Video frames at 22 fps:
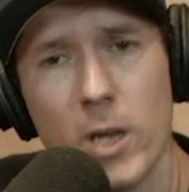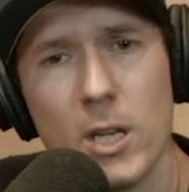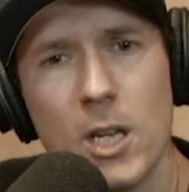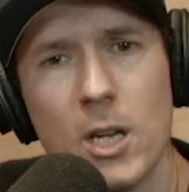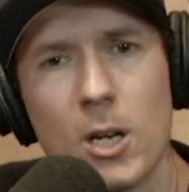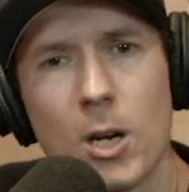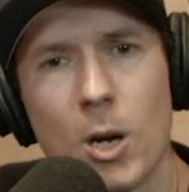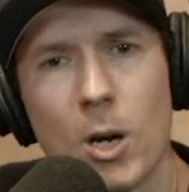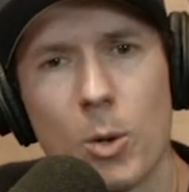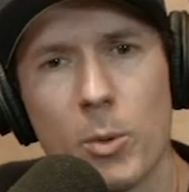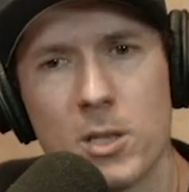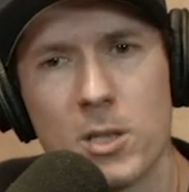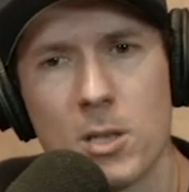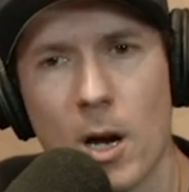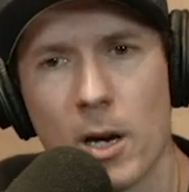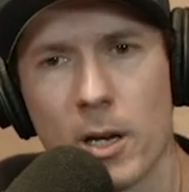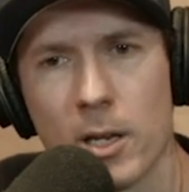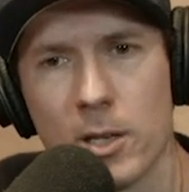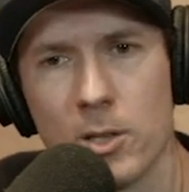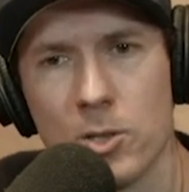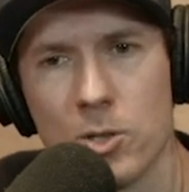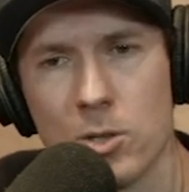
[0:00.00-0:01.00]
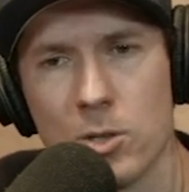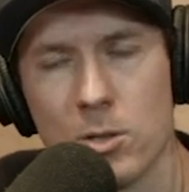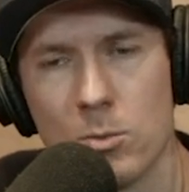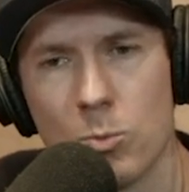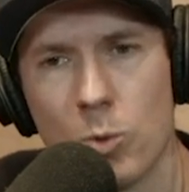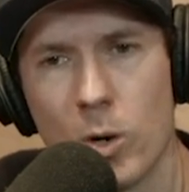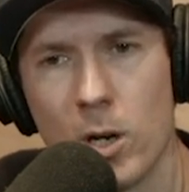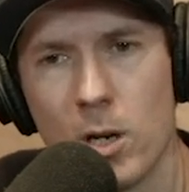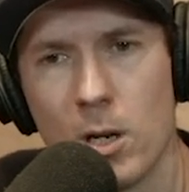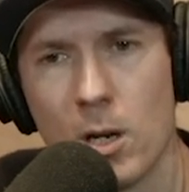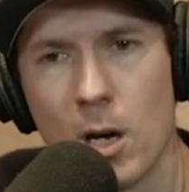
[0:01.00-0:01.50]
and, year are we uh, talking? Uh,
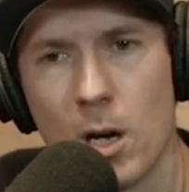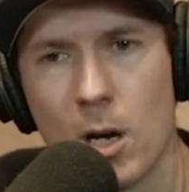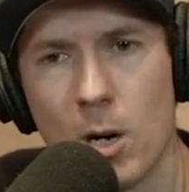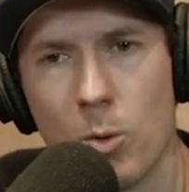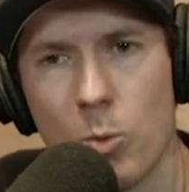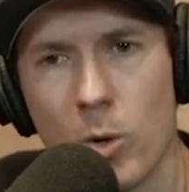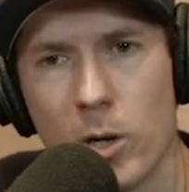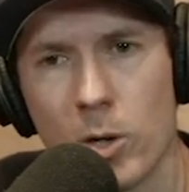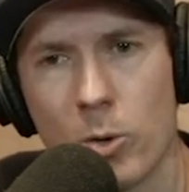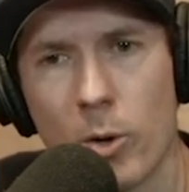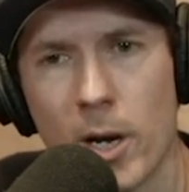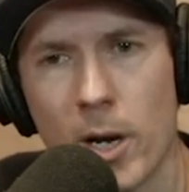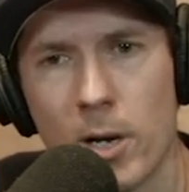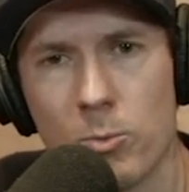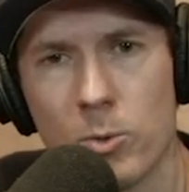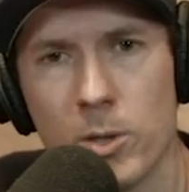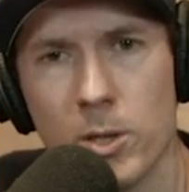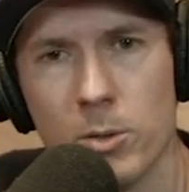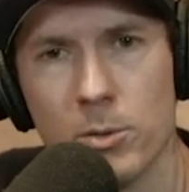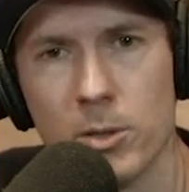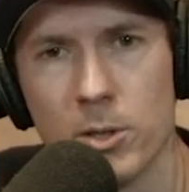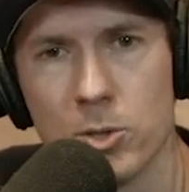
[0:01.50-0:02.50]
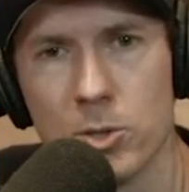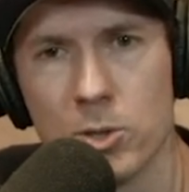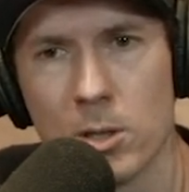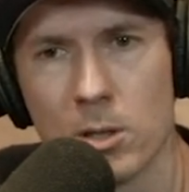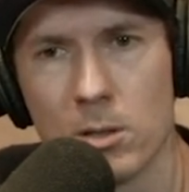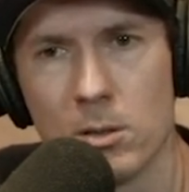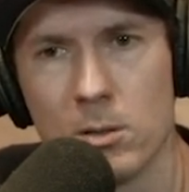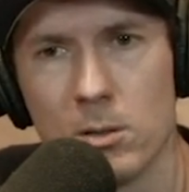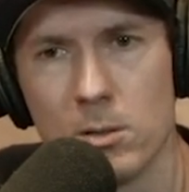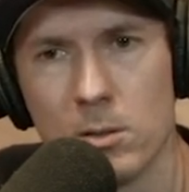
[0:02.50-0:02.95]
what uh, what grade were you in, John?